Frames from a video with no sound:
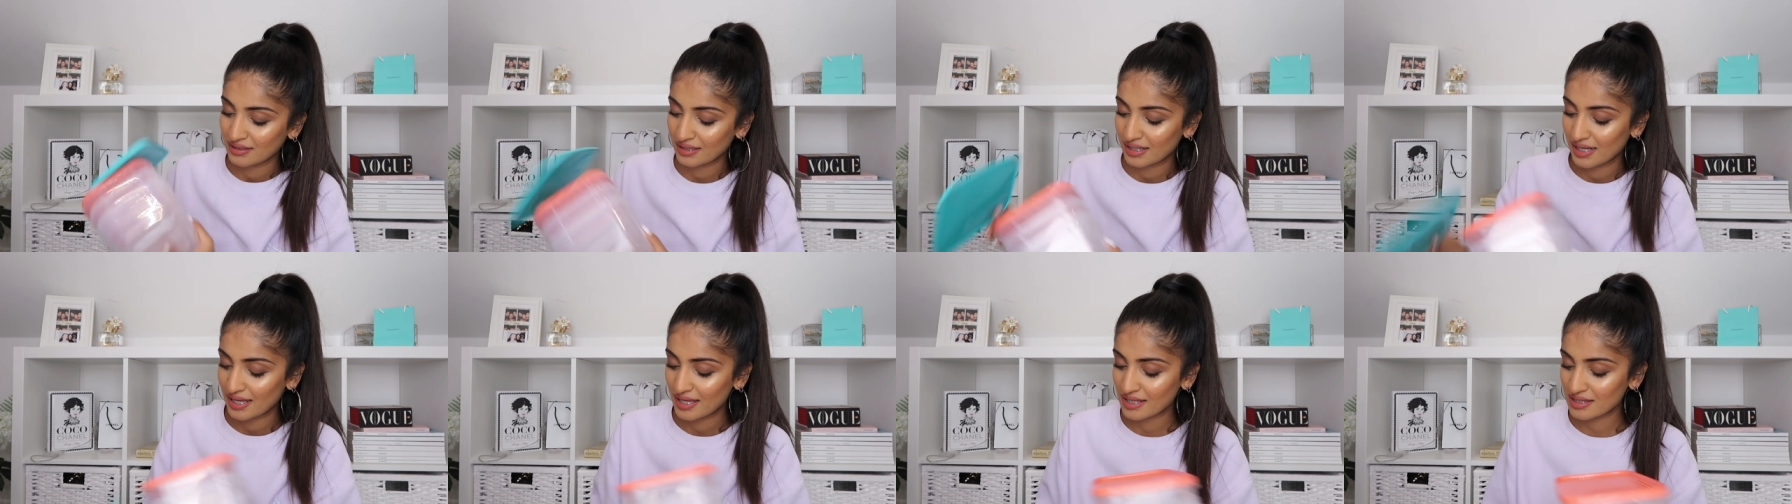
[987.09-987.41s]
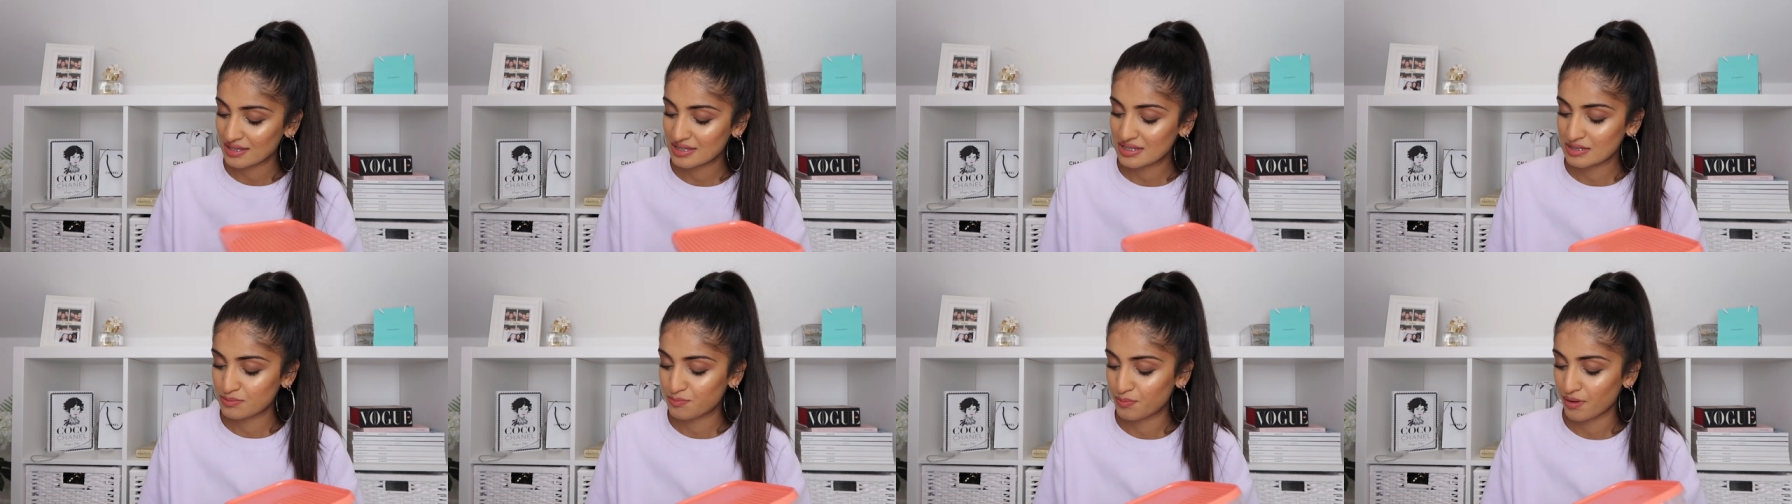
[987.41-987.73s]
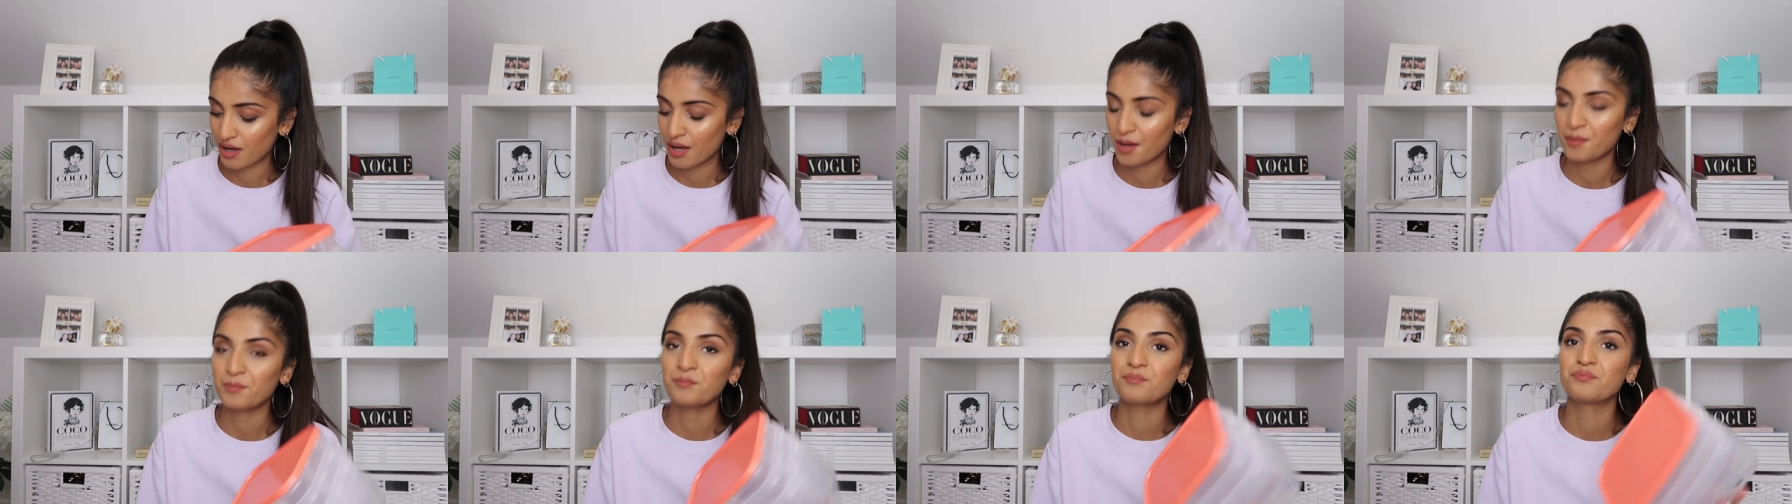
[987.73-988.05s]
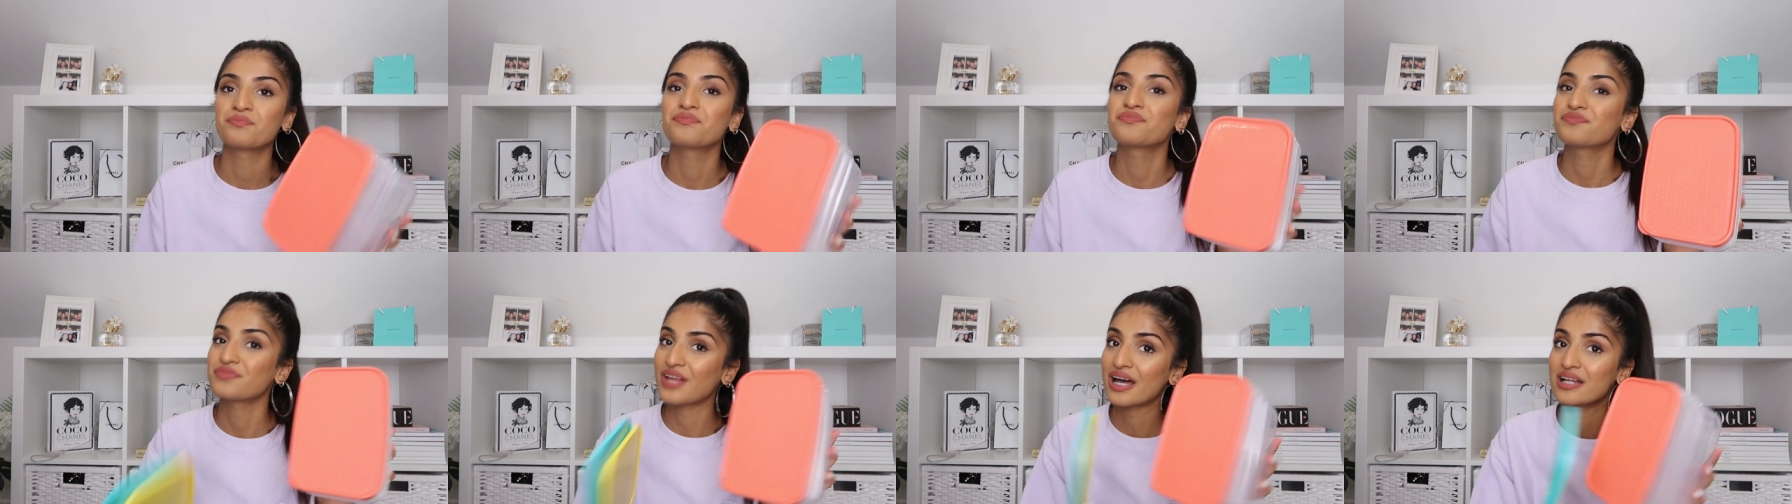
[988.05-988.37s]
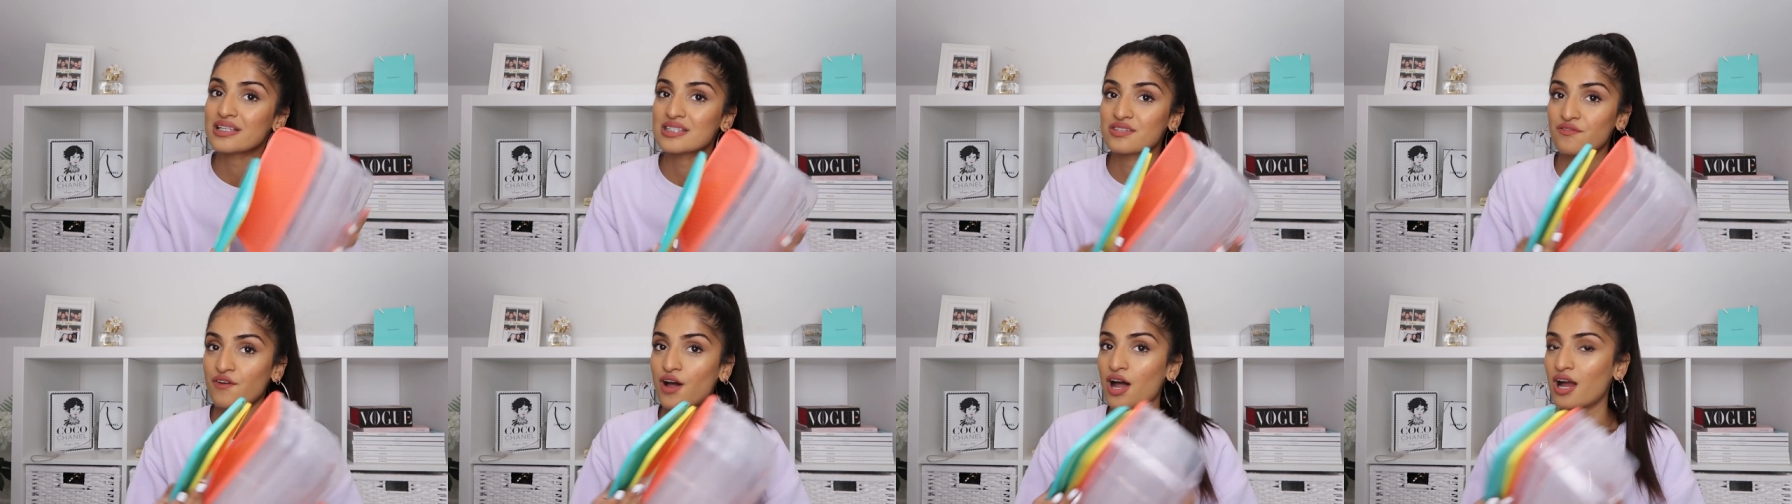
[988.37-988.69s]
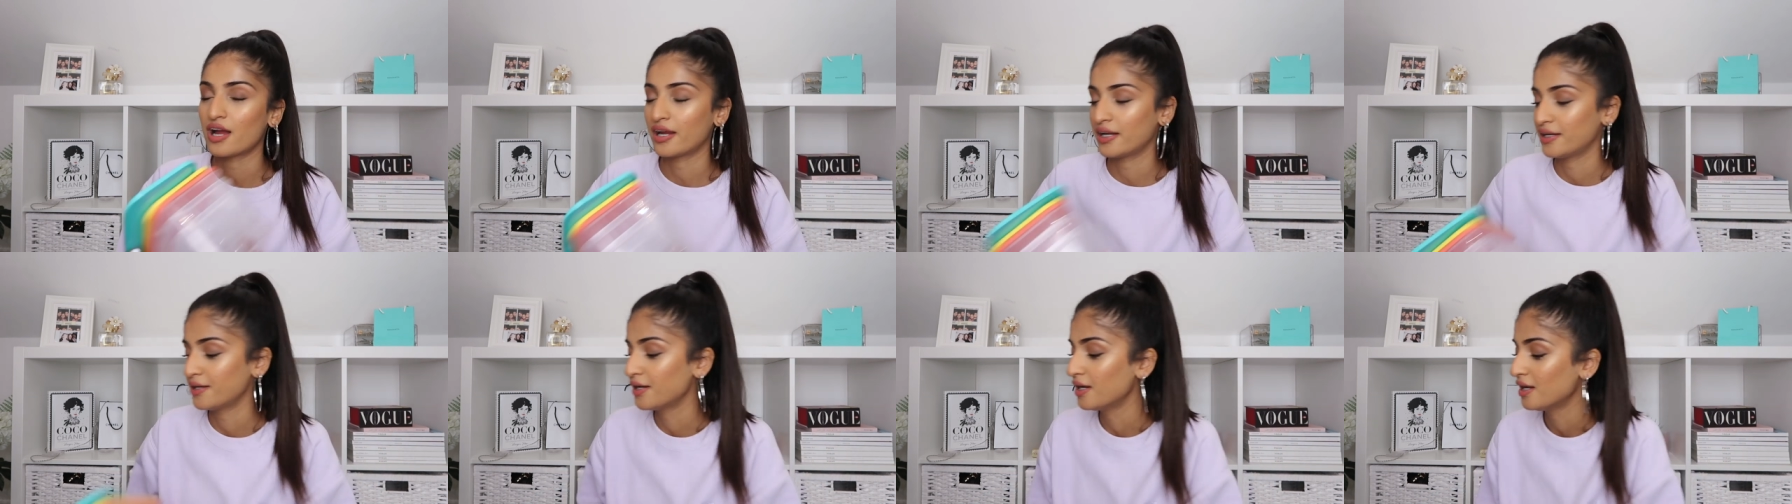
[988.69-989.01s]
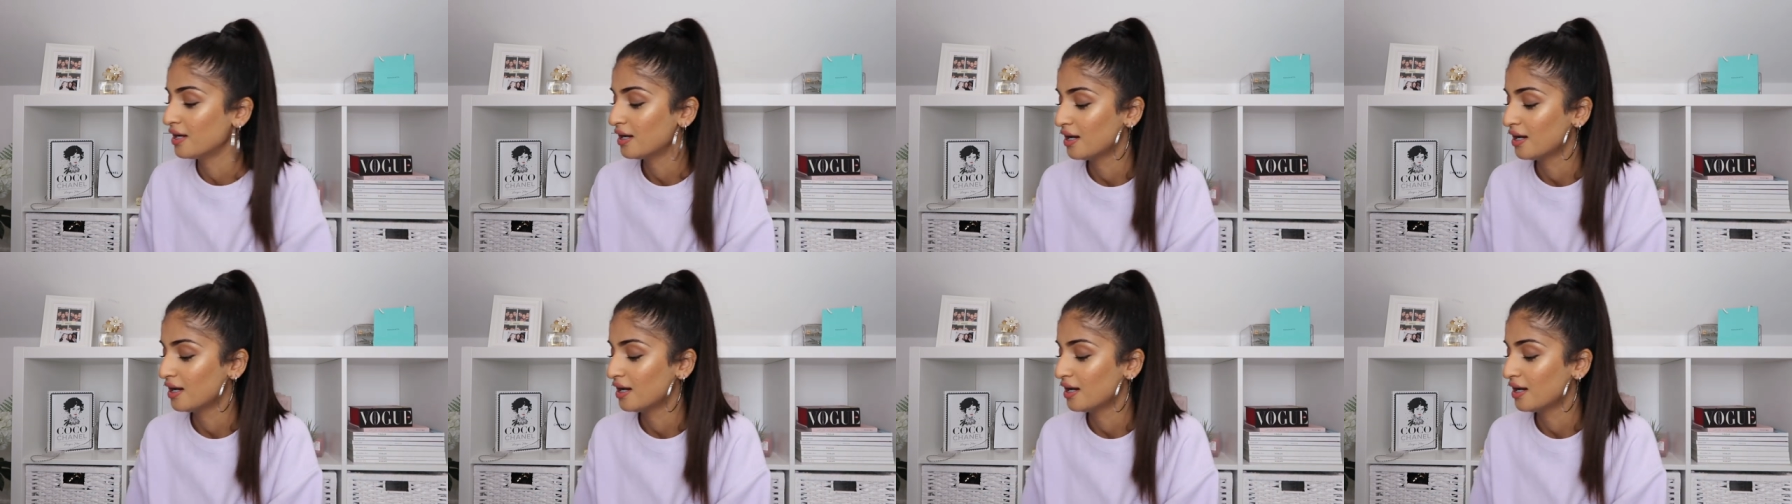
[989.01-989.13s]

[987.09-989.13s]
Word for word: lids, but that's fine.